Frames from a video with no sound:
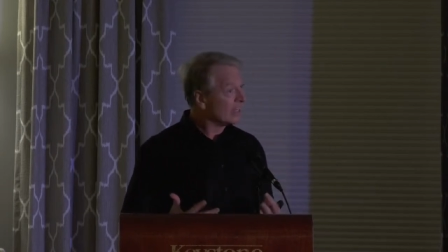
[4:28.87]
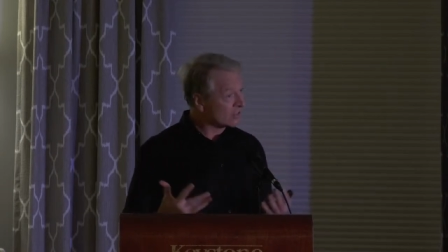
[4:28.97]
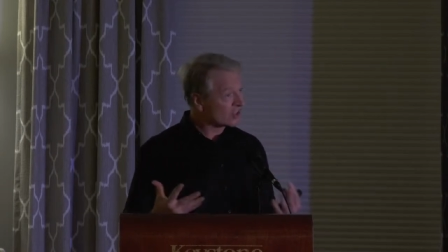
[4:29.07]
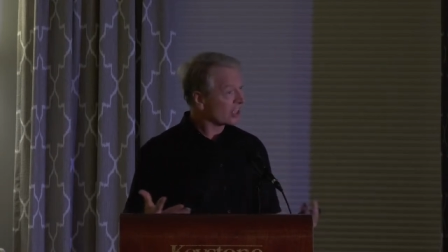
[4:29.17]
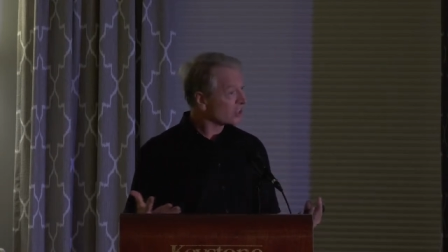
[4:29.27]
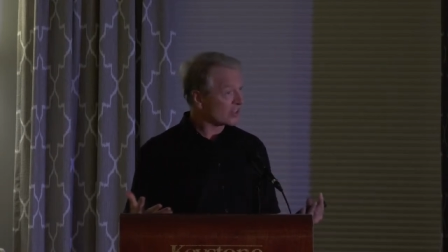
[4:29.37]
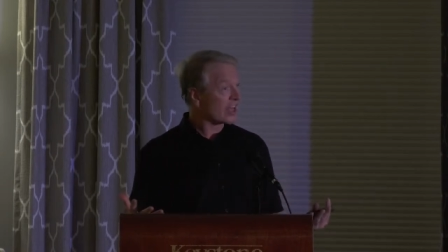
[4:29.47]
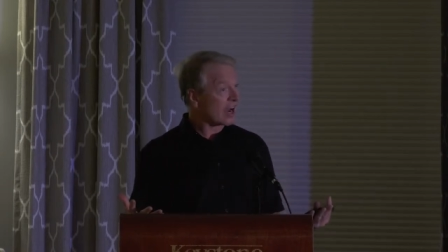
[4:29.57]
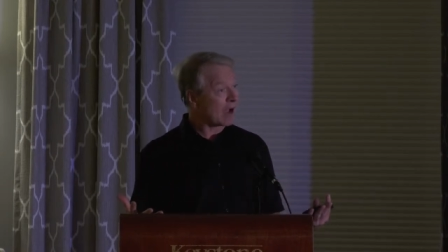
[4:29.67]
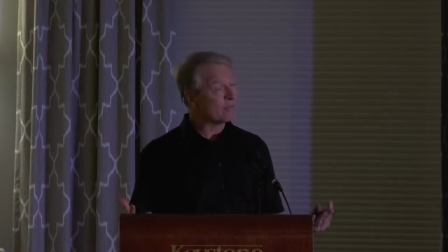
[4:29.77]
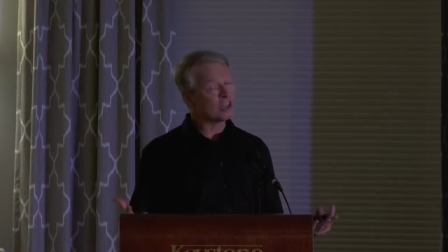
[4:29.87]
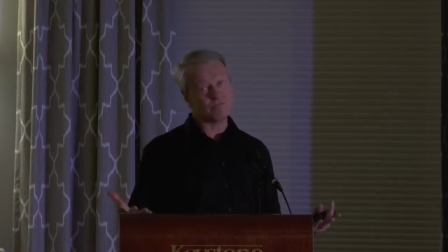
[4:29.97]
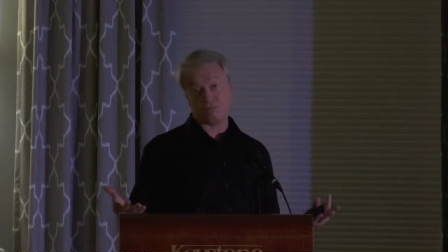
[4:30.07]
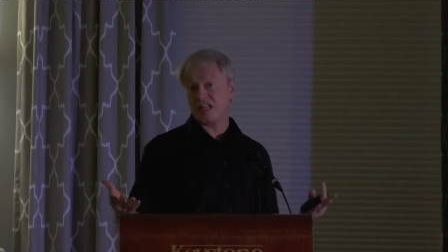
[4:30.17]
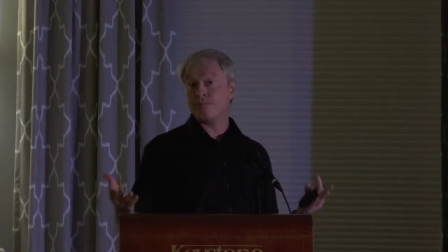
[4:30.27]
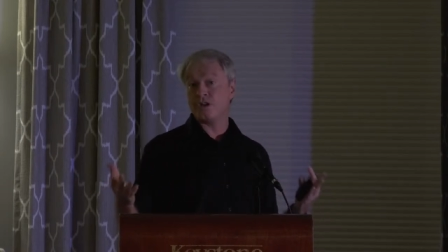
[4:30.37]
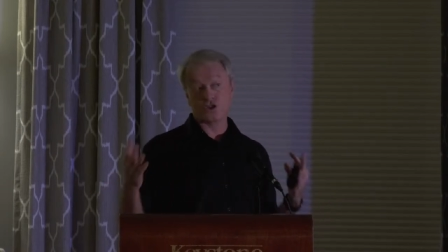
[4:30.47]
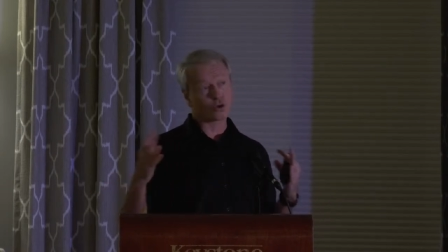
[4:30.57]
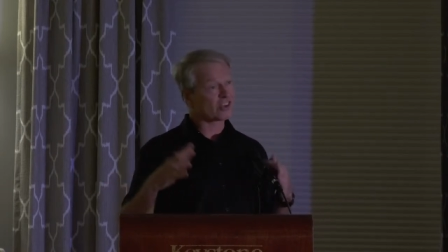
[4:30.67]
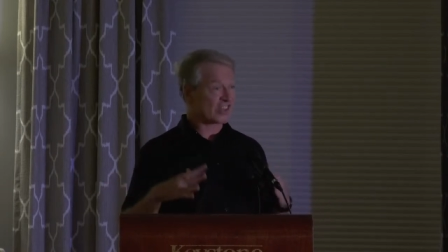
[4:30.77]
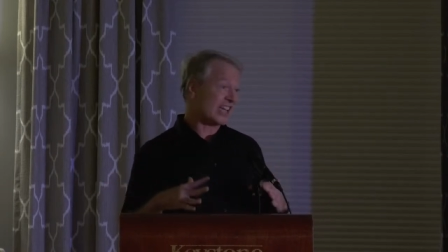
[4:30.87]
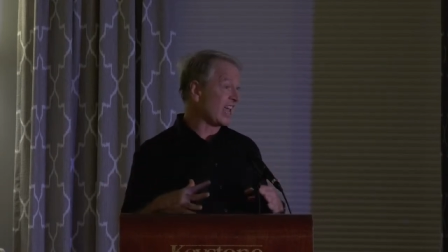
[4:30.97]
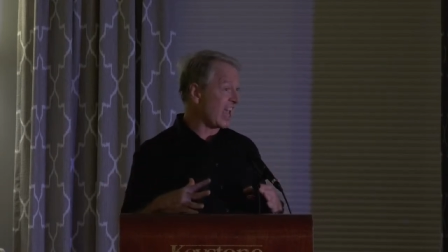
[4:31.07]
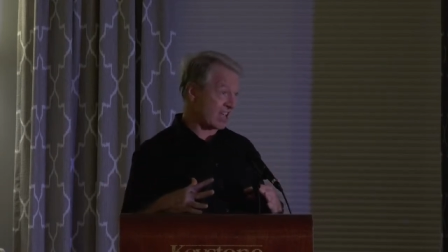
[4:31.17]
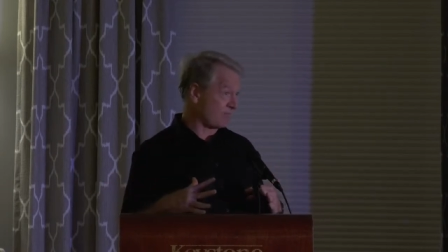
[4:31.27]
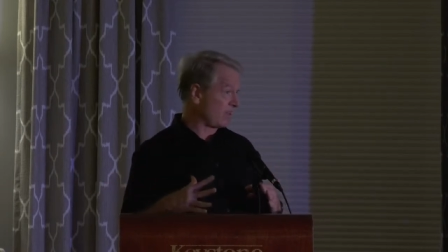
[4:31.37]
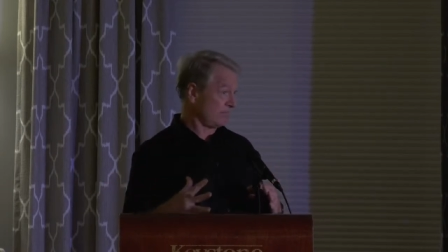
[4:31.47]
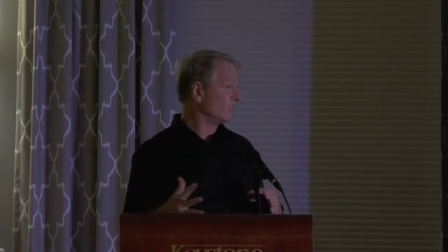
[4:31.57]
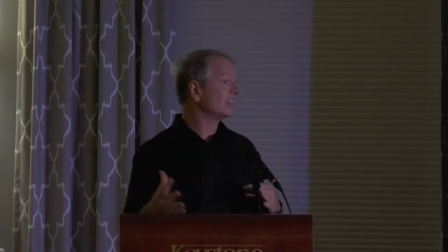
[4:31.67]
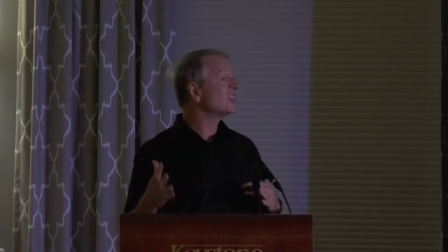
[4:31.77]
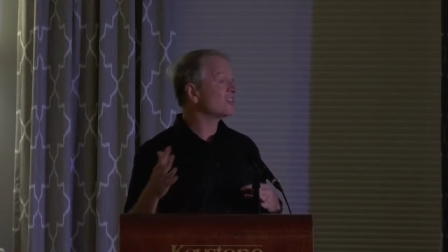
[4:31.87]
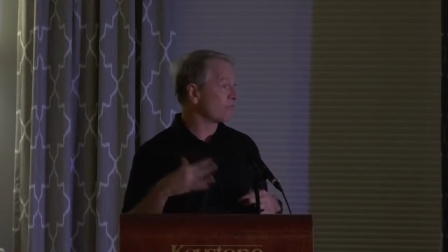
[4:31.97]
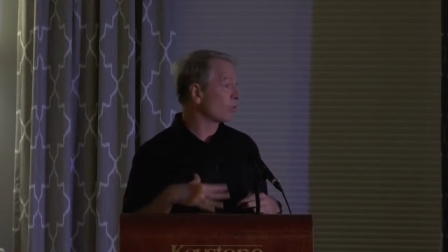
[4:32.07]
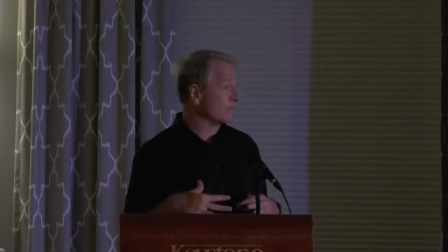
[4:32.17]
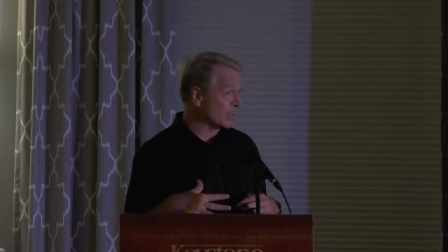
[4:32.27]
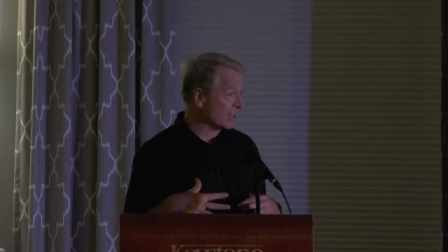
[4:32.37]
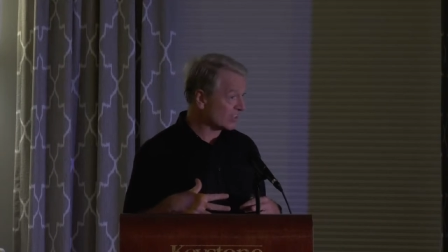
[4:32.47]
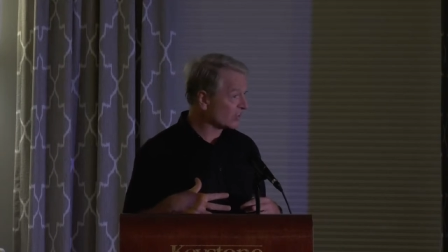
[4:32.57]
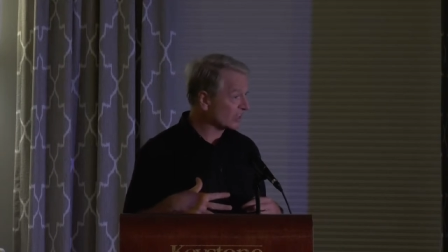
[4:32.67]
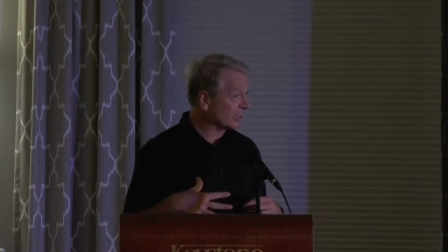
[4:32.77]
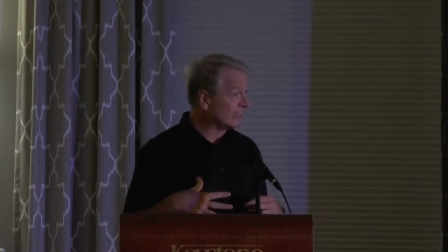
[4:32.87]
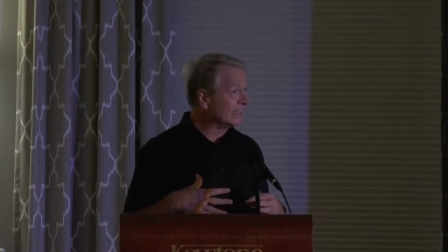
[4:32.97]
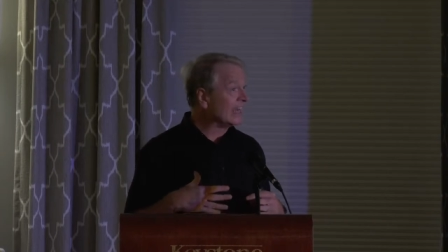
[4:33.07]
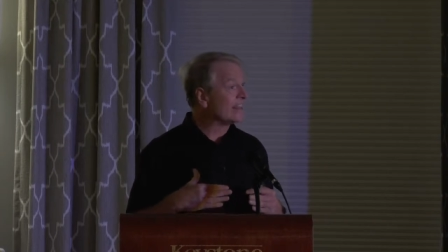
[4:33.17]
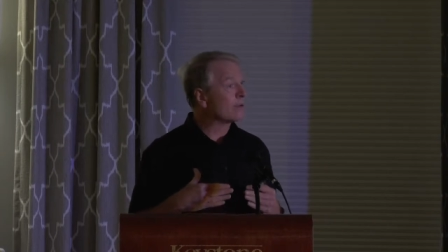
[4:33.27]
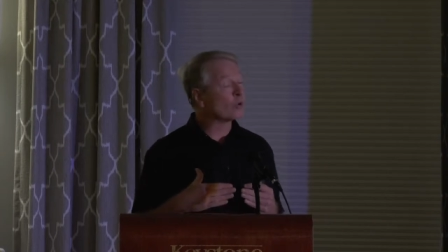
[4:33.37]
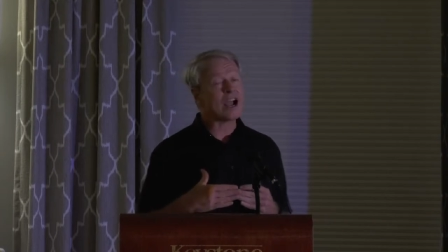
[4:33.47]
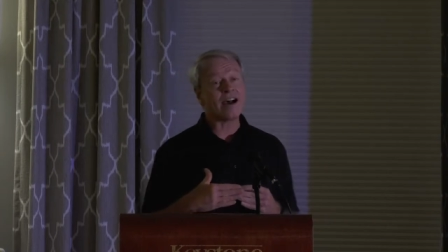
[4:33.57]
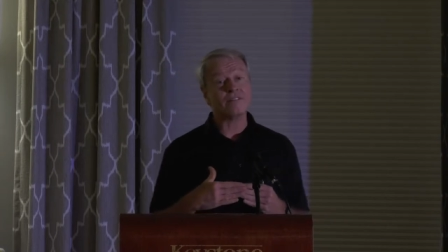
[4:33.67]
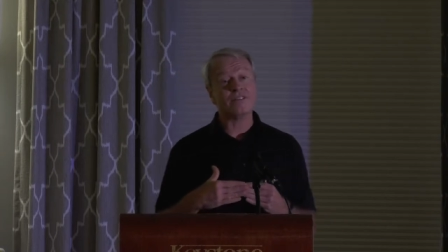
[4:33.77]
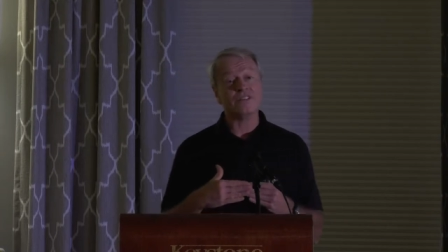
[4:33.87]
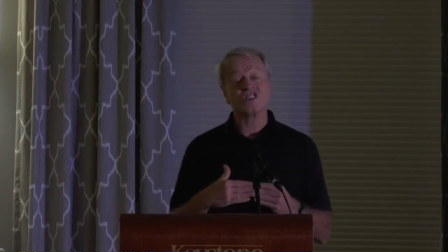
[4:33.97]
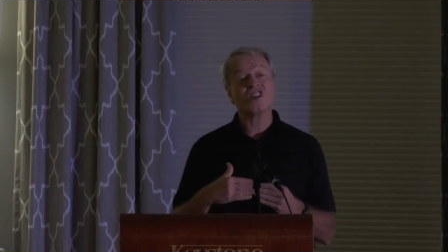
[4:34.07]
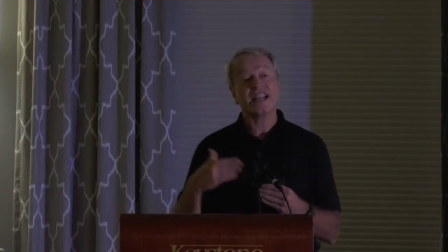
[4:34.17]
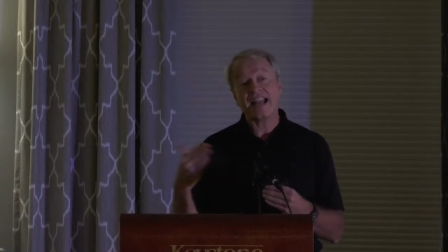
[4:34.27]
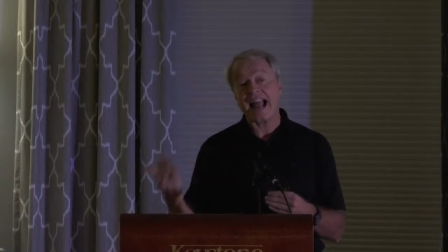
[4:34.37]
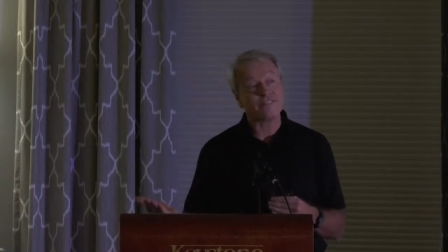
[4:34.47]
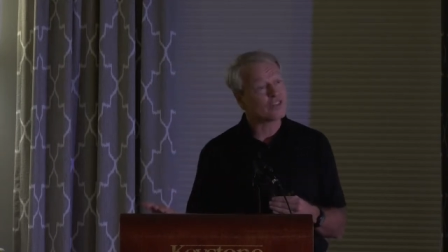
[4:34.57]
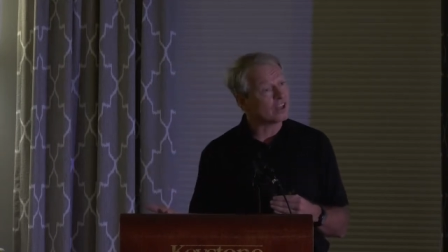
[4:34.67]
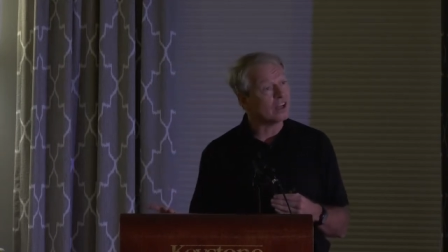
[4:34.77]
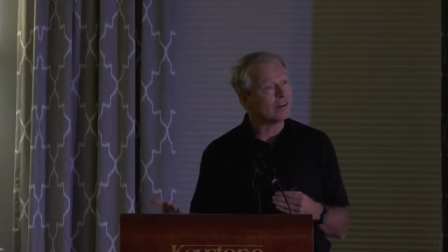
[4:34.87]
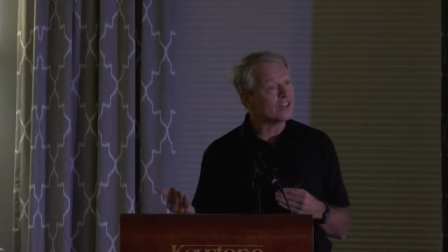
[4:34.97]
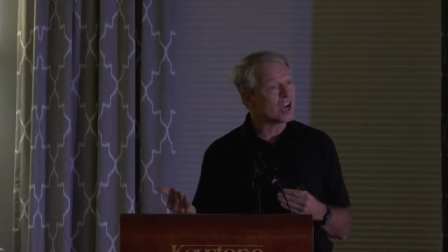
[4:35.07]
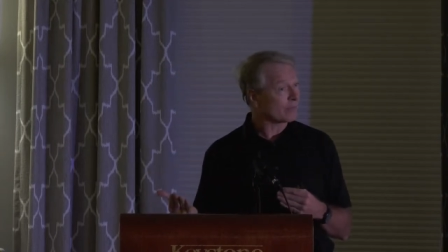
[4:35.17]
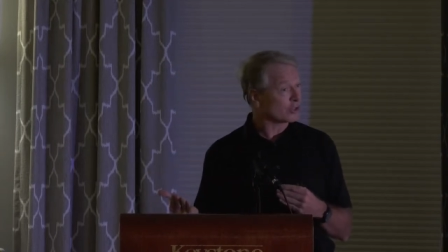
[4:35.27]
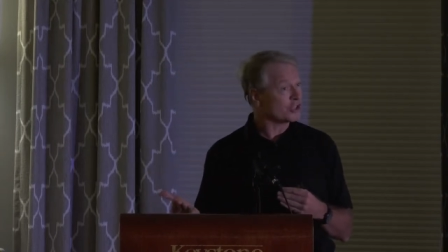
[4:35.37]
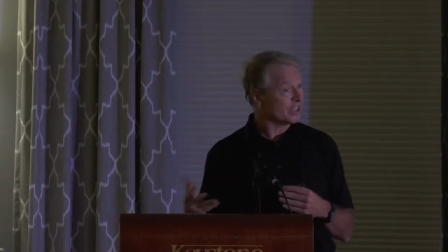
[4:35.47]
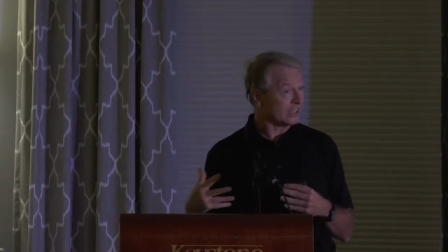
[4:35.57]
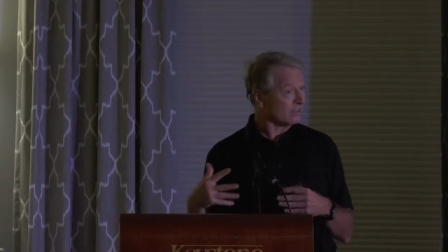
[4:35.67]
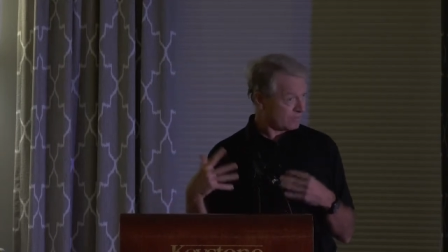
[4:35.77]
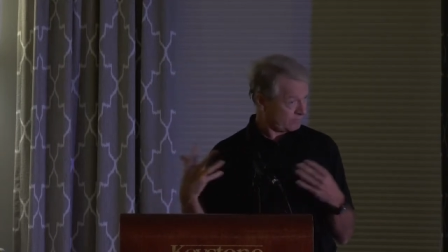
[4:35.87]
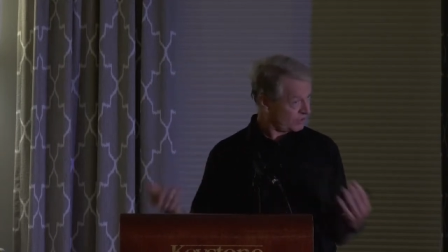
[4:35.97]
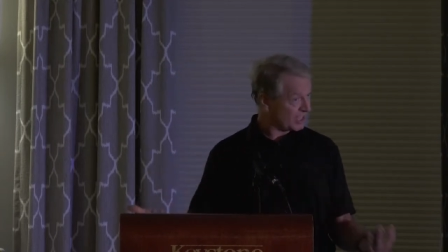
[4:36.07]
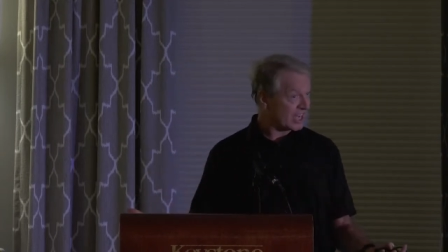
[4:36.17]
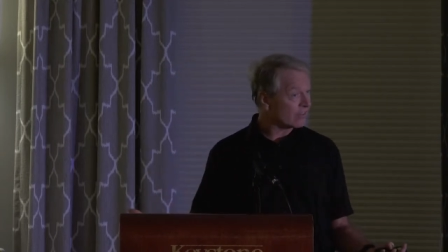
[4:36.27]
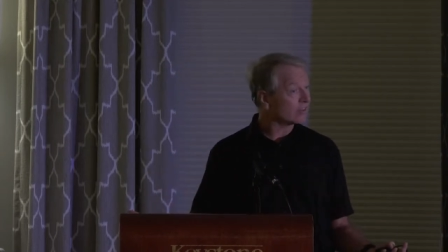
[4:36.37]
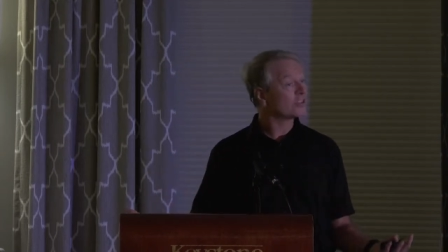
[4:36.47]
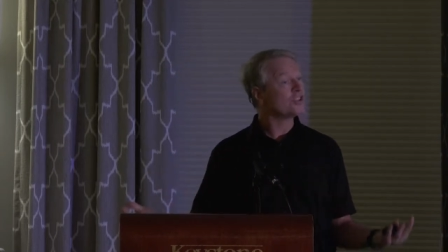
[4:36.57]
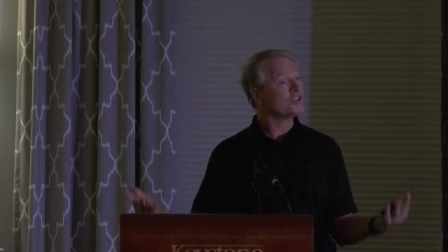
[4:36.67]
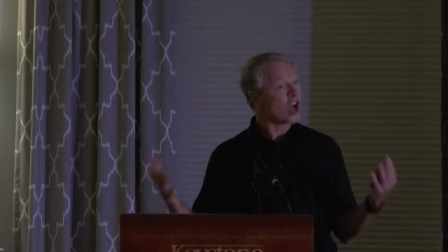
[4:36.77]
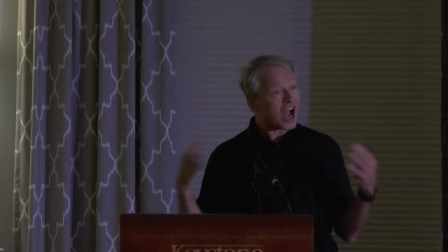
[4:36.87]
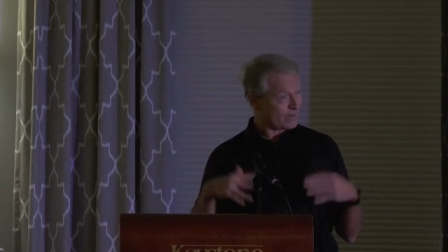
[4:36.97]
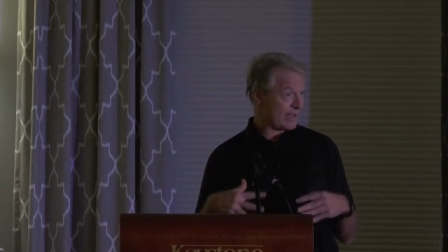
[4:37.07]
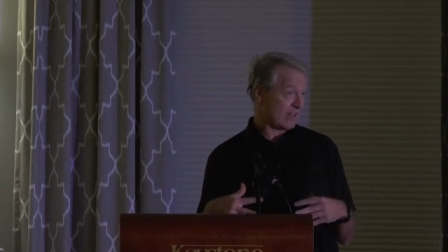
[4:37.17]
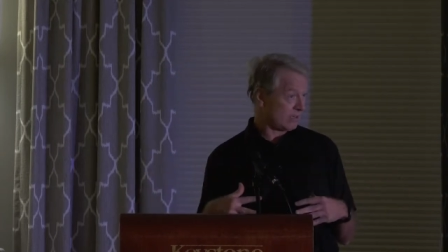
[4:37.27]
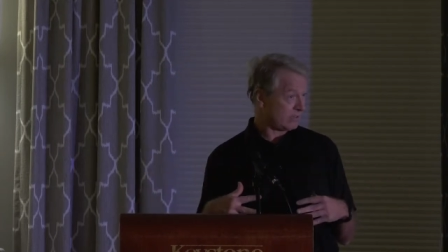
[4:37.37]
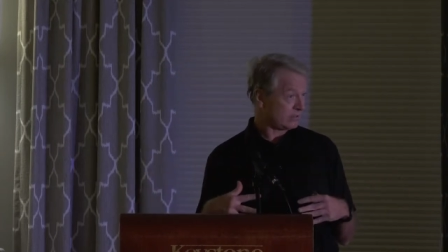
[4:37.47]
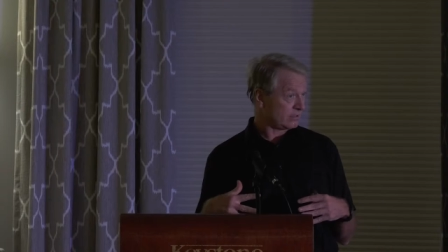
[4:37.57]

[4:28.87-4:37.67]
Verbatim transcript: in the sense that I'm going to keep it as short as I can, you know, less than 40 minutes, and then we'll have the second half of the, of the opportunity together to talk about it.